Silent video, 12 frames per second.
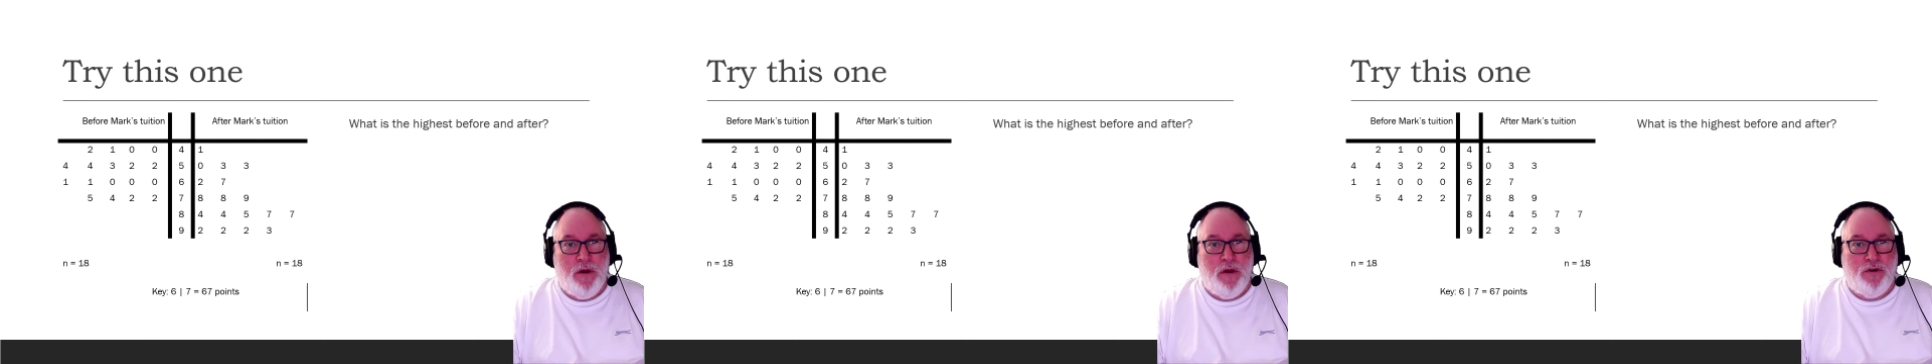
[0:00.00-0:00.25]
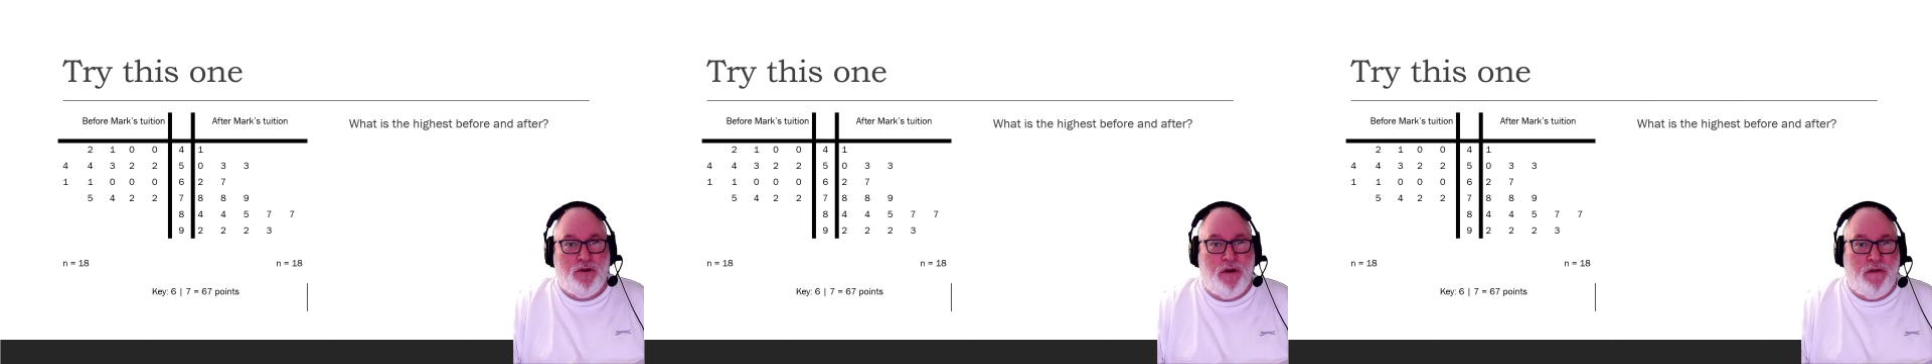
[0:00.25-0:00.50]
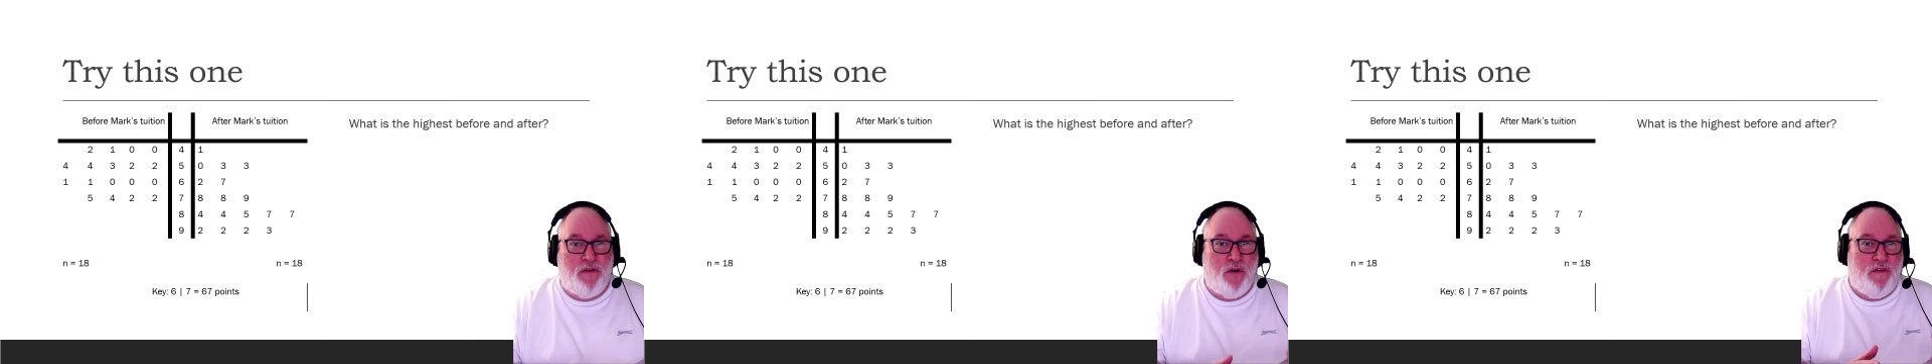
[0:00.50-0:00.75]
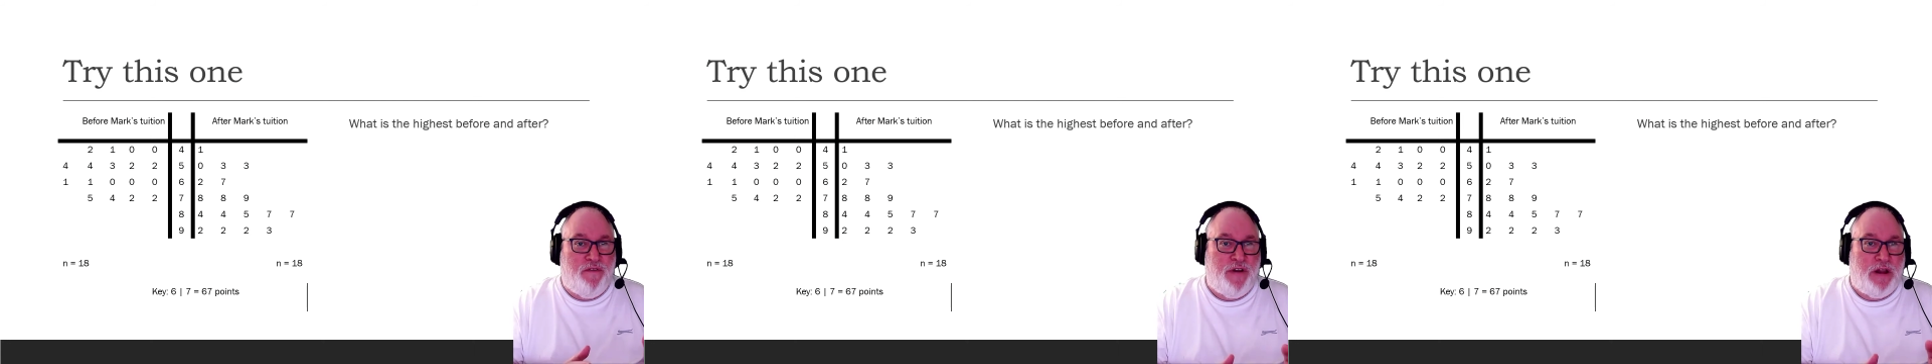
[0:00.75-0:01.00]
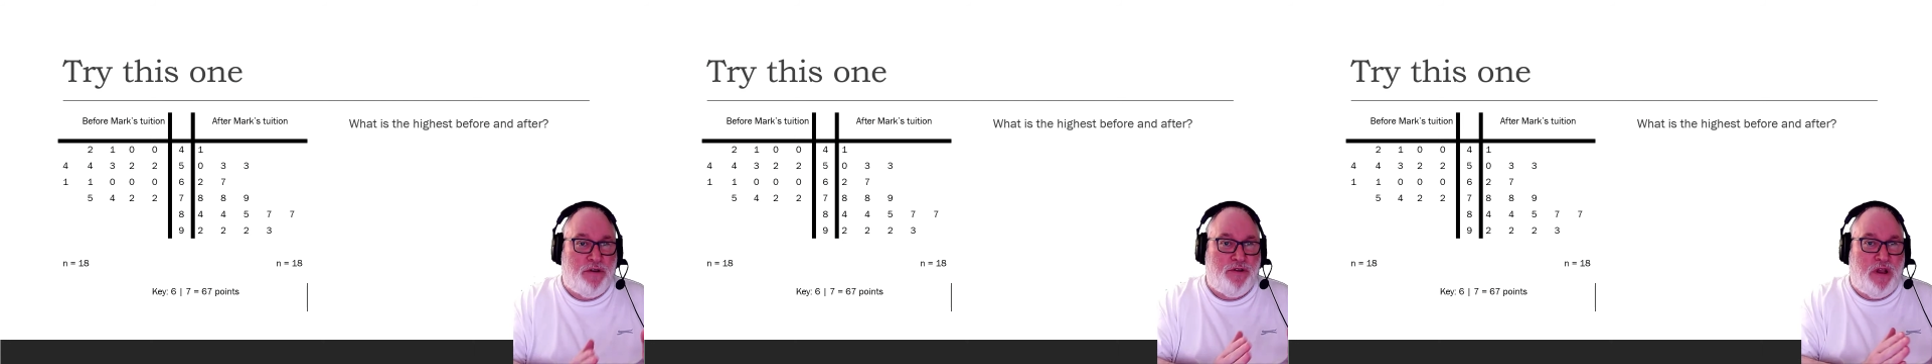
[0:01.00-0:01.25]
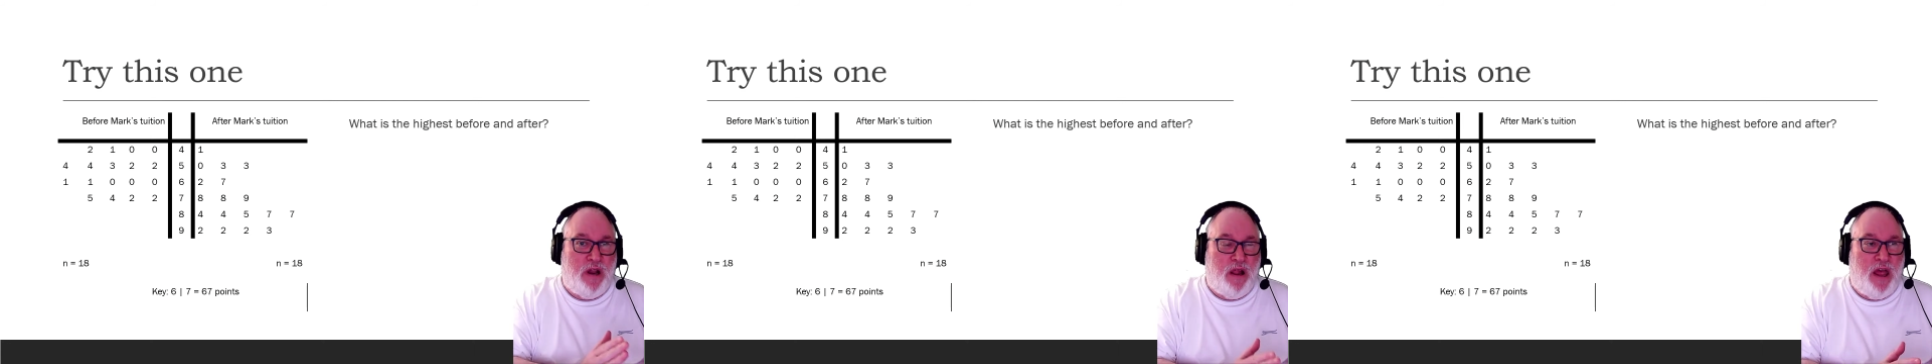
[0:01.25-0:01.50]
So you've got figures
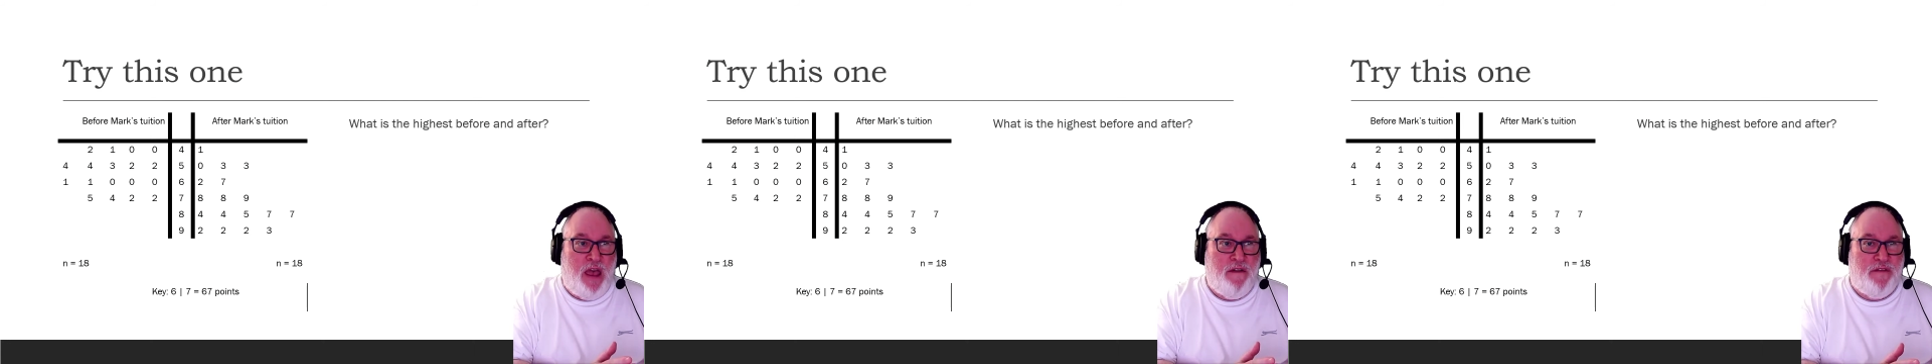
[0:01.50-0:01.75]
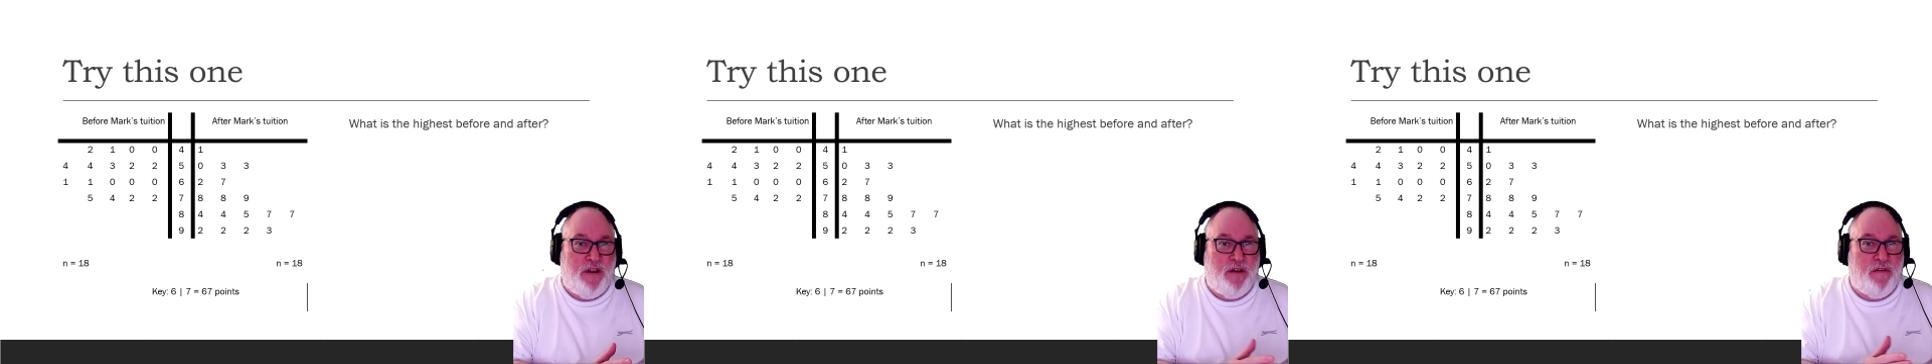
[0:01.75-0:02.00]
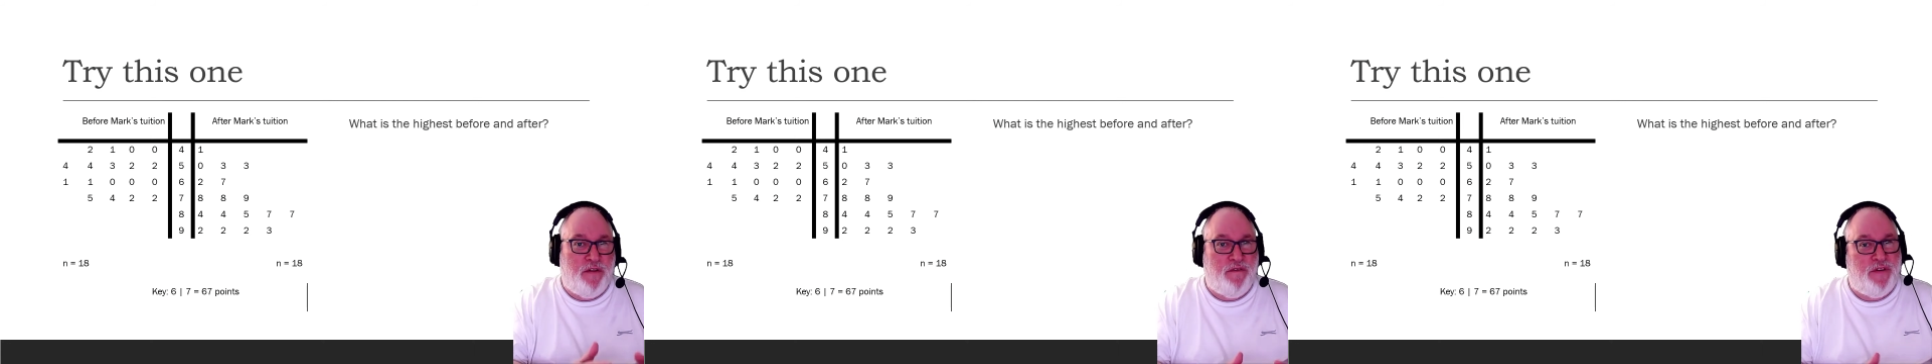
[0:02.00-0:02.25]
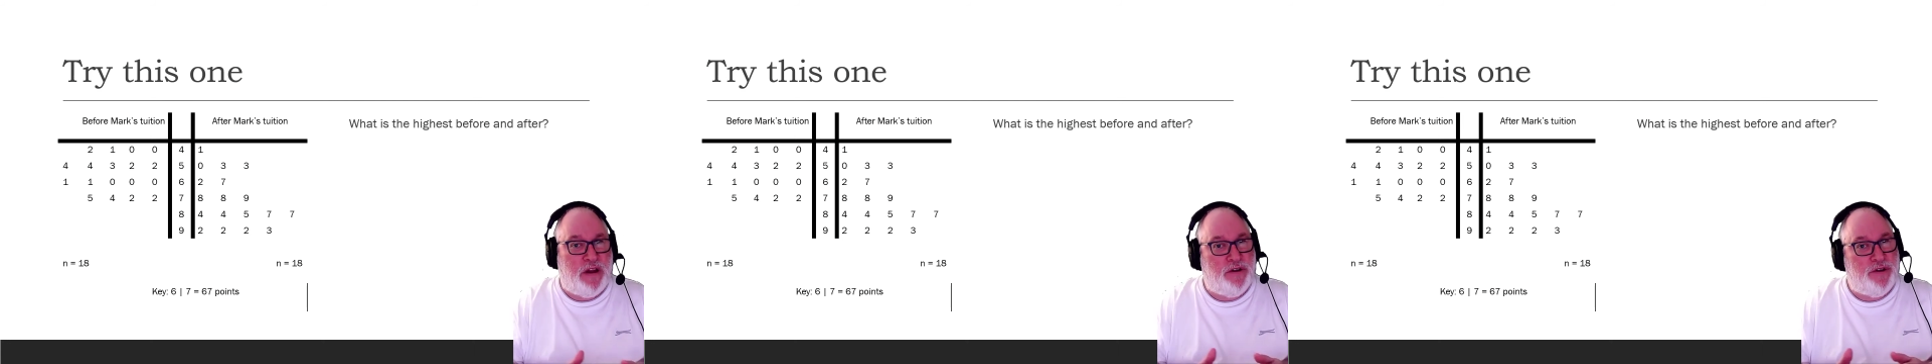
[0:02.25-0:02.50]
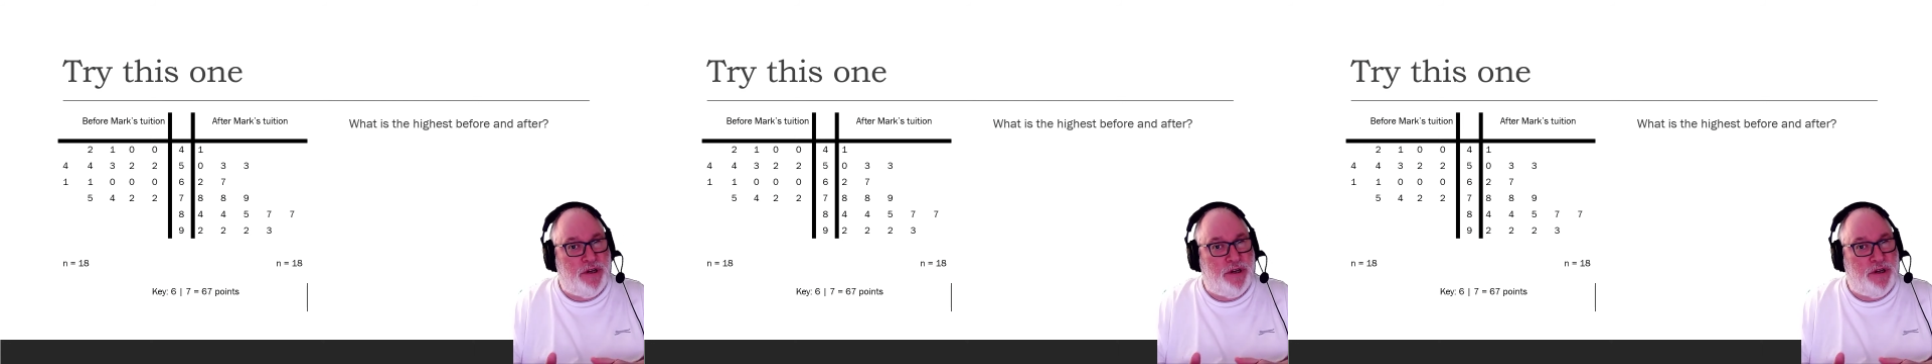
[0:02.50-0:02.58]
to the left and you've got figures